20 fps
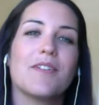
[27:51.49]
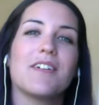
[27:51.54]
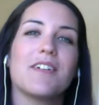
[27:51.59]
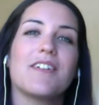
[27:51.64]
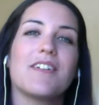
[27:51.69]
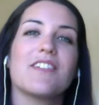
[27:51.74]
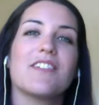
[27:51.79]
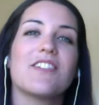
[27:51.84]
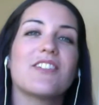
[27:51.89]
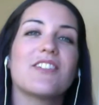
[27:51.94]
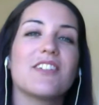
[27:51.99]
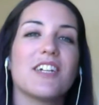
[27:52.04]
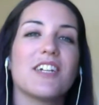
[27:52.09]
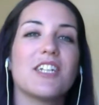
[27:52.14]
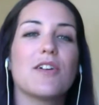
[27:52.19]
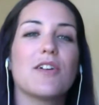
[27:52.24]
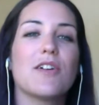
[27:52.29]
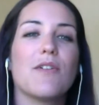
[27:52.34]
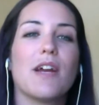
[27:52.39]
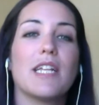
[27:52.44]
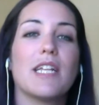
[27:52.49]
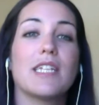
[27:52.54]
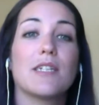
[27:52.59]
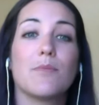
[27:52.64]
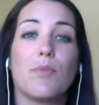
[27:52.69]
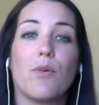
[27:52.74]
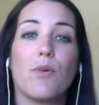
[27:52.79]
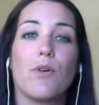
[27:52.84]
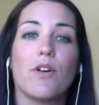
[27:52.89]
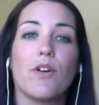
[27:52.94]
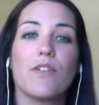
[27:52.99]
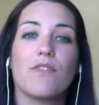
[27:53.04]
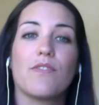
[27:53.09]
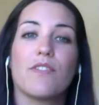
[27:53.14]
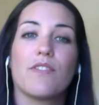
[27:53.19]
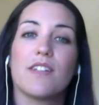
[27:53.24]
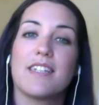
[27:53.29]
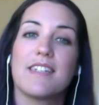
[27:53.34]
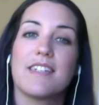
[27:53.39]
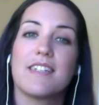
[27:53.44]
oil such a great support
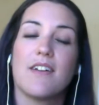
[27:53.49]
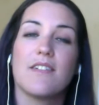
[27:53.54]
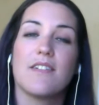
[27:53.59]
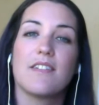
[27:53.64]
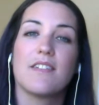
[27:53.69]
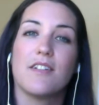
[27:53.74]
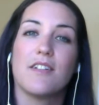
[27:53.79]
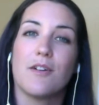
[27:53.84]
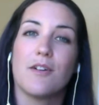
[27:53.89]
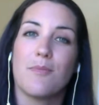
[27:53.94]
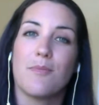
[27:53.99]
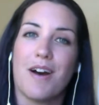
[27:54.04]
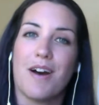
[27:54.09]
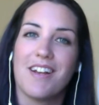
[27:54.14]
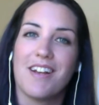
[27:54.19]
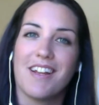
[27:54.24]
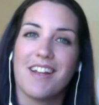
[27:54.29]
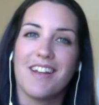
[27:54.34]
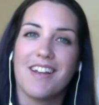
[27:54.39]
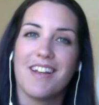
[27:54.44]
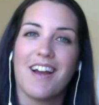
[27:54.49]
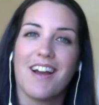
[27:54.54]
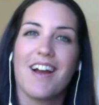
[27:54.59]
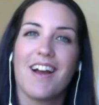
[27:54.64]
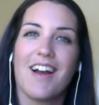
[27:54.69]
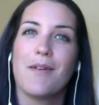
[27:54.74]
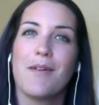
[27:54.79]
for the cells in your body,